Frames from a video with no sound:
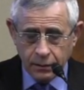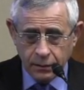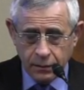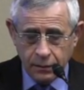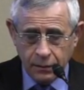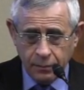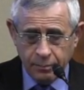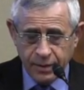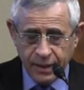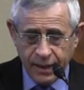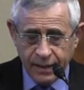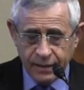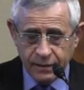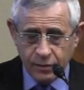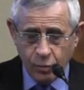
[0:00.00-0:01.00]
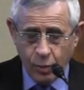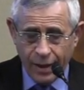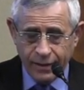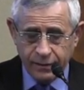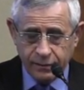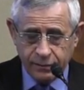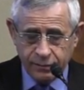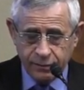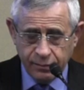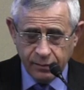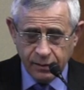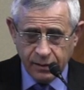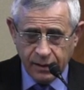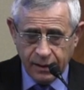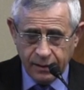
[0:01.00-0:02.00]
Here behind the white
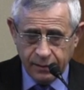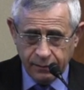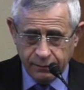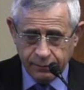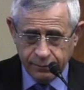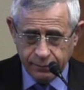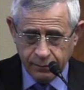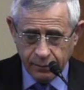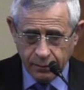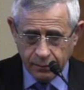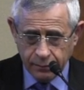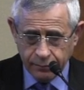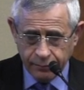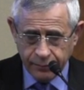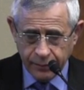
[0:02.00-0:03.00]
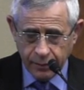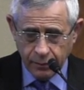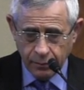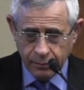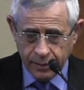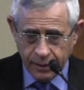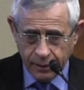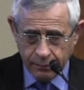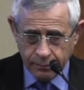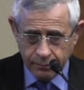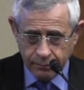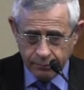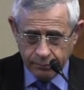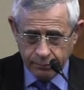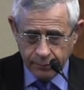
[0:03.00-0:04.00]
gate, or
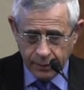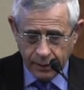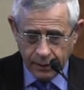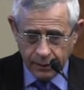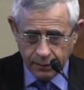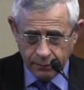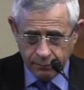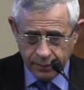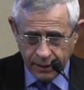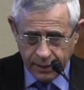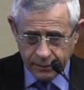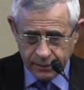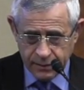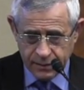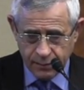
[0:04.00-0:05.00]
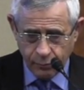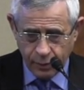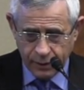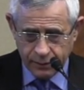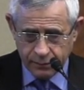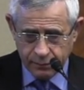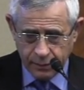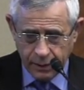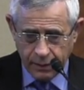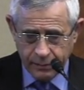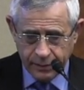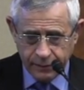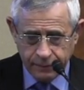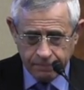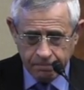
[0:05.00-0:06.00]
behind this white
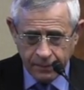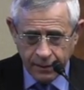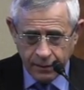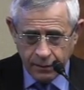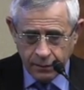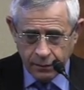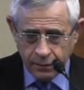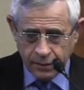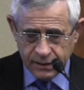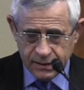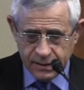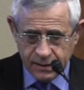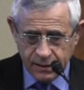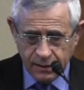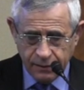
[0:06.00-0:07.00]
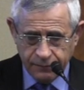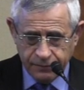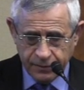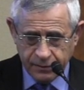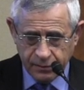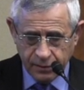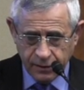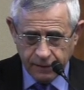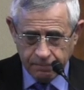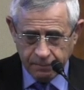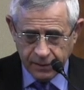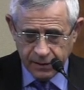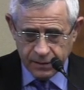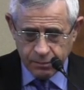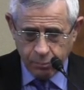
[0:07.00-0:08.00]
element, you can see a
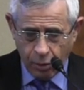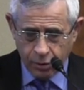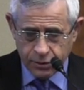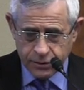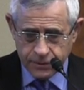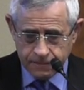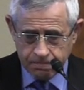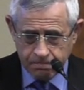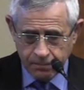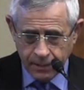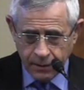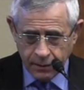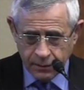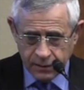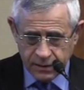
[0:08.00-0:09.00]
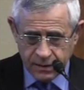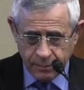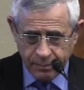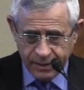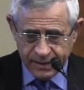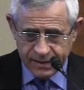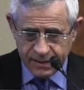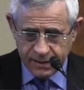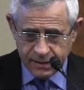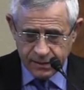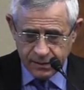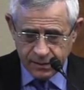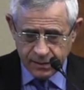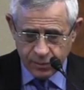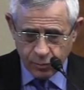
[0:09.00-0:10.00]
vitrine, this box. This is the
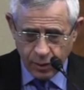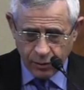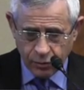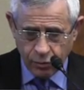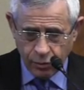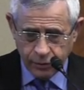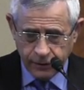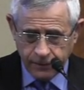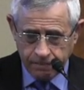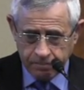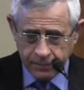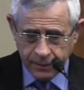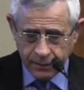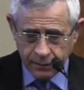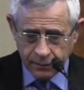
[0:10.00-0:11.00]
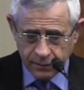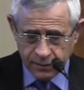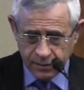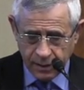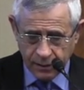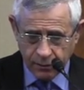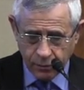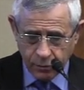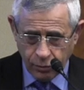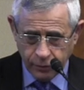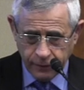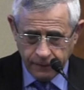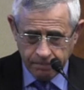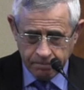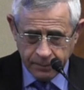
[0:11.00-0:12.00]
basis, this is one corner, there's another
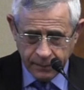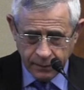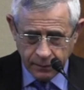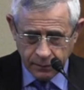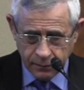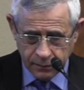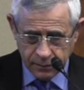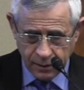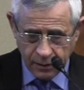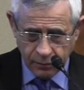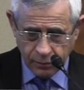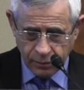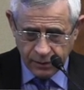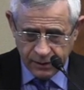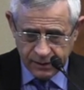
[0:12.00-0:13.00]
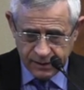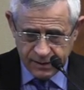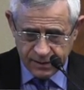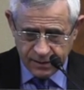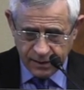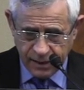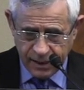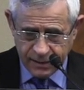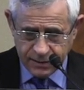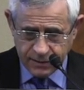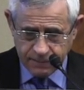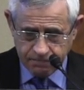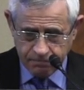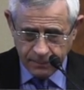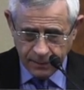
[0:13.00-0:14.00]
corner, this is
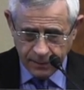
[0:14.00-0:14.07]
glass,